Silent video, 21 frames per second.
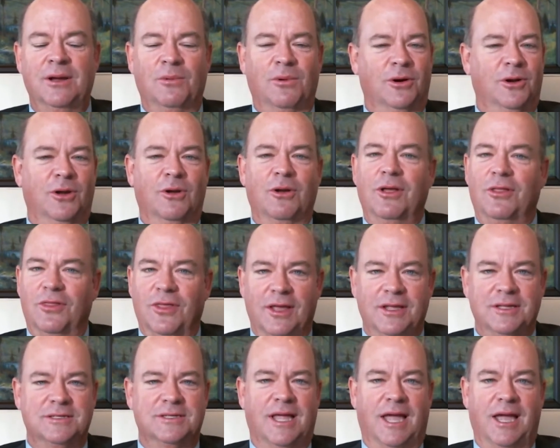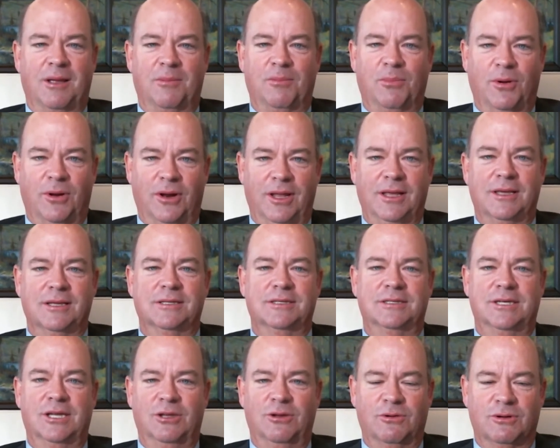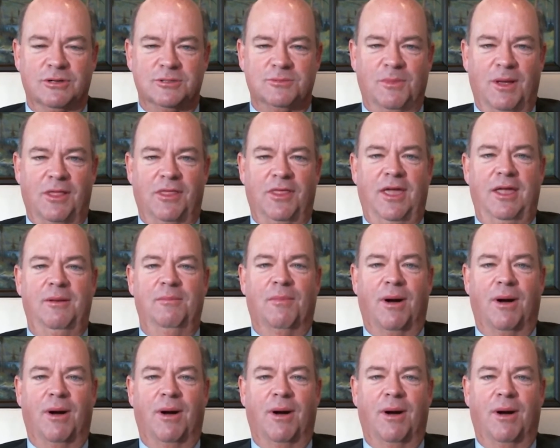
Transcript: We're doing things like putting continuous methane